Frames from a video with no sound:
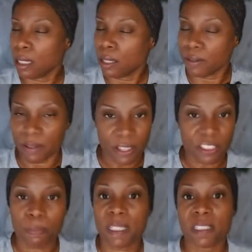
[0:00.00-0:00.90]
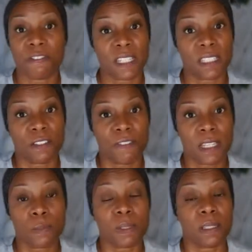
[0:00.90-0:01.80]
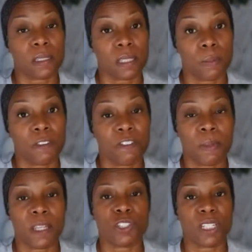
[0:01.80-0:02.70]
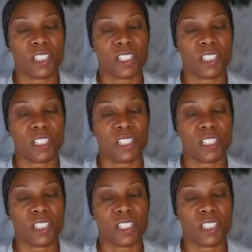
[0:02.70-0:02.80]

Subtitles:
Nothing beats a face-to-face because some information you